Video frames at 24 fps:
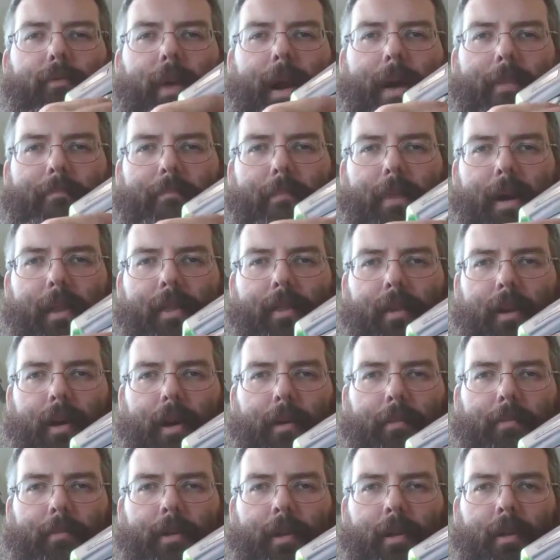wrapping my
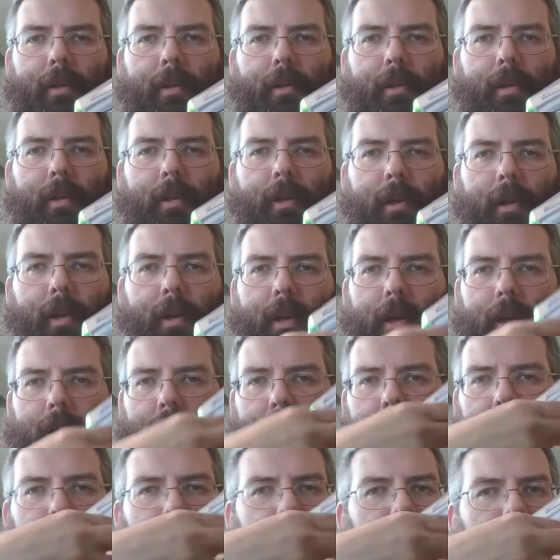thumb,
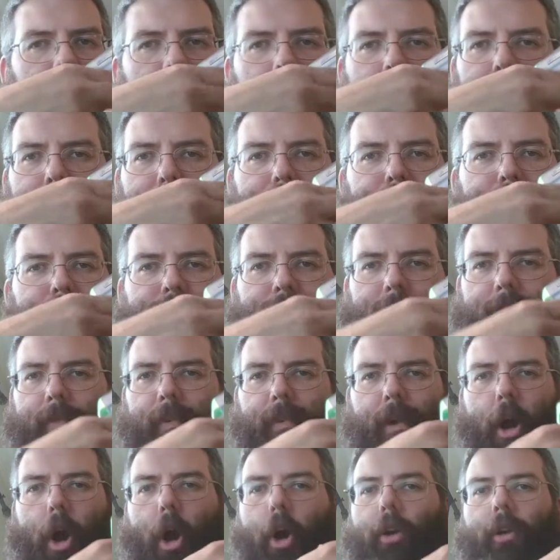and I
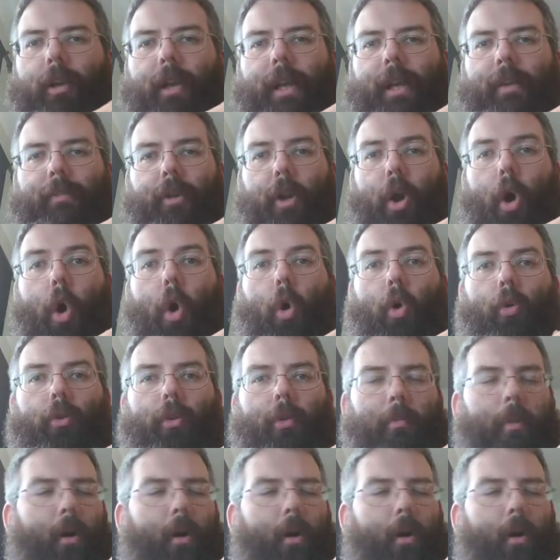hardly even hold the